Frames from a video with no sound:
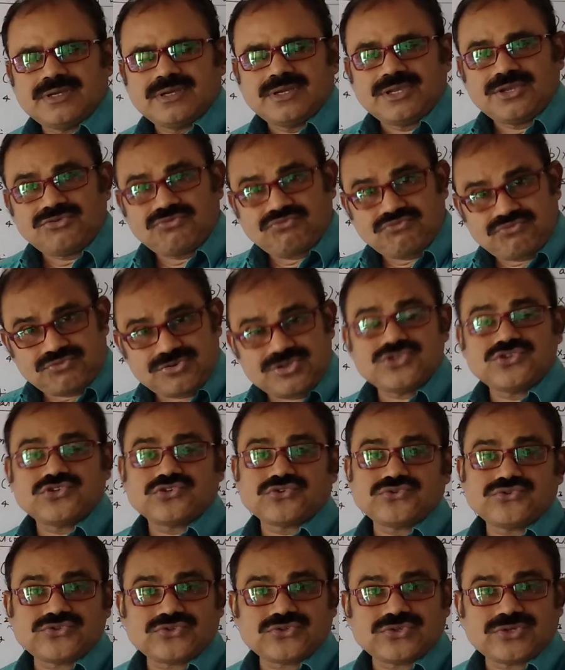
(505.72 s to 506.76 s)
If we
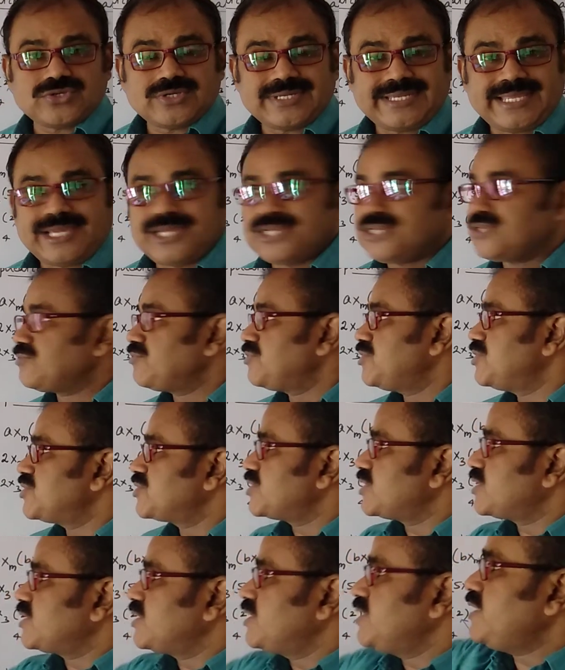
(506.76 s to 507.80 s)
choose negative
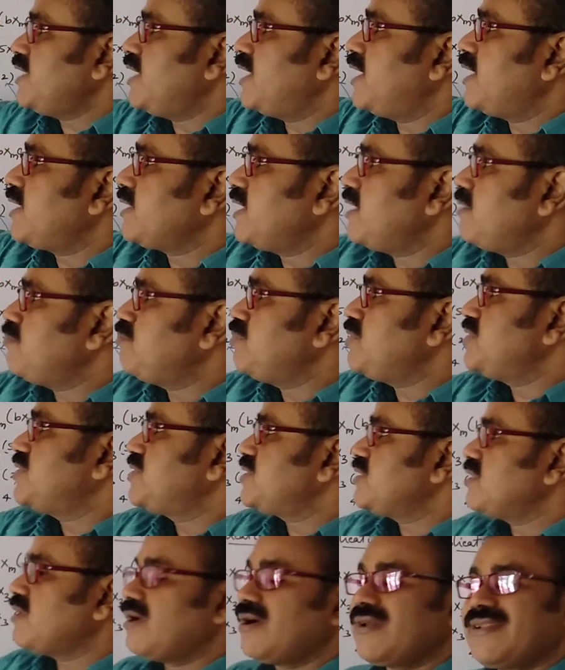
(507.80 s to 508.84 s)
integer, here a, b,
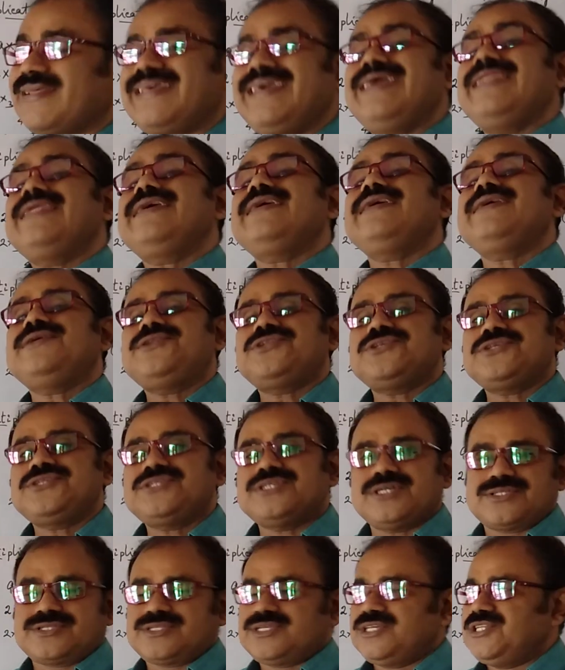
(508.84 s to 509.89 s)
c are any
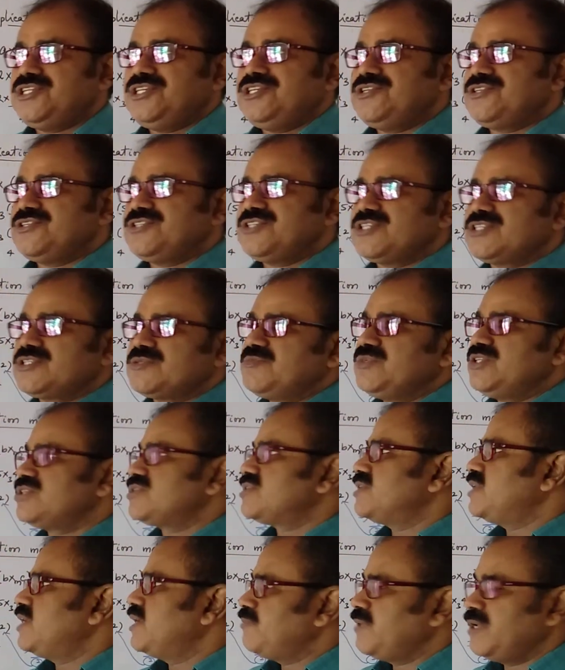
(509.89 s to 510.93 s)
integers. Any integers means
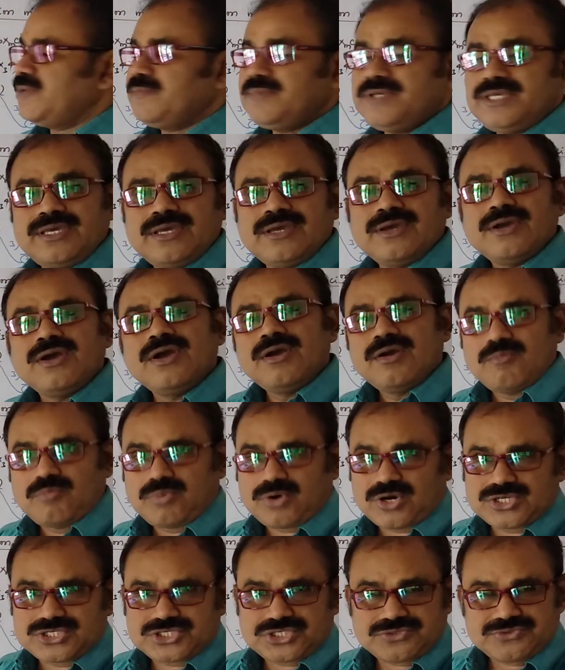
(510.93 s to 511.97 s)
there may be
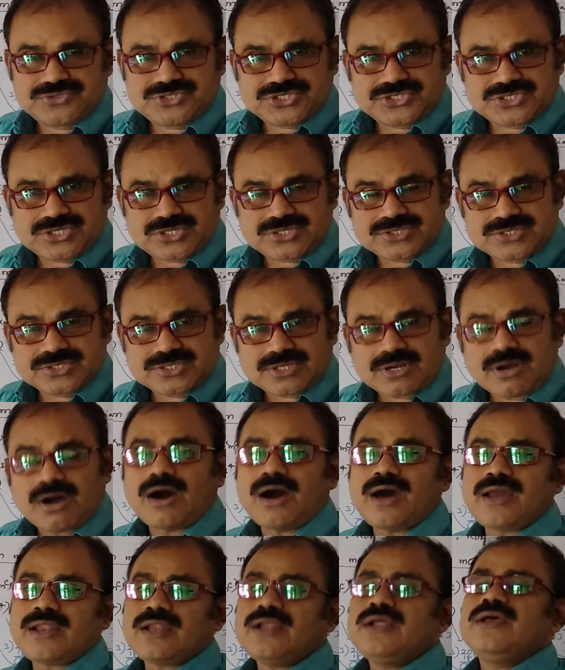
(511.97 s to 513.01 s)
positive integers
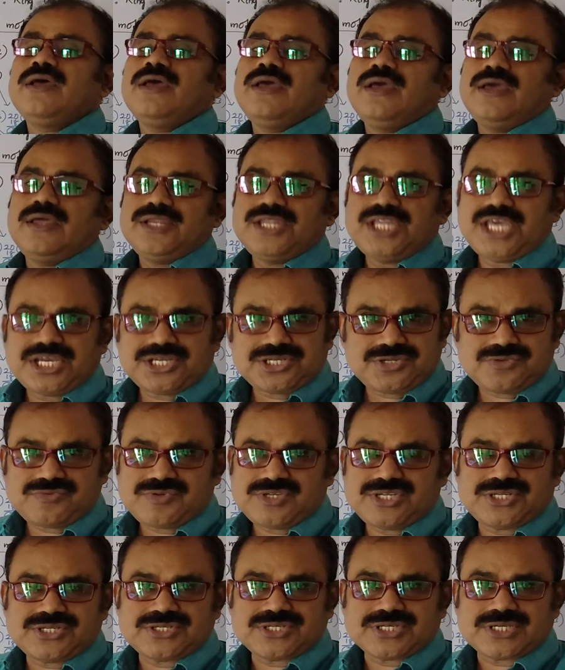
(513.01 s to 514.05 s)
or negative
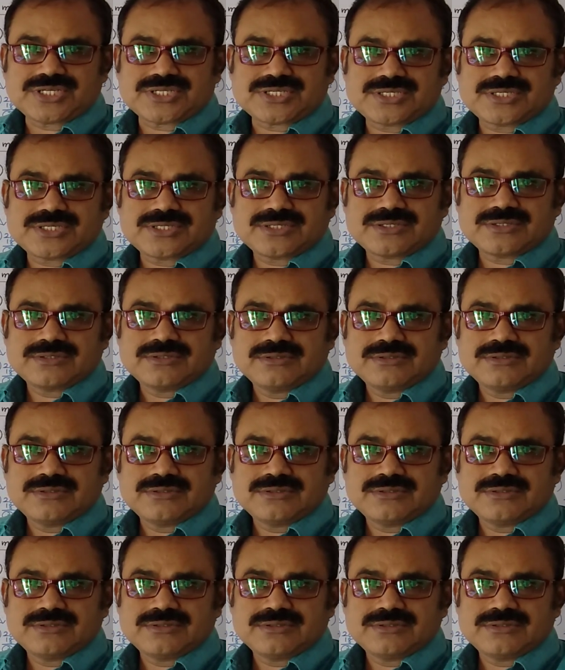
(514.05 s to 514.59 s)
integers.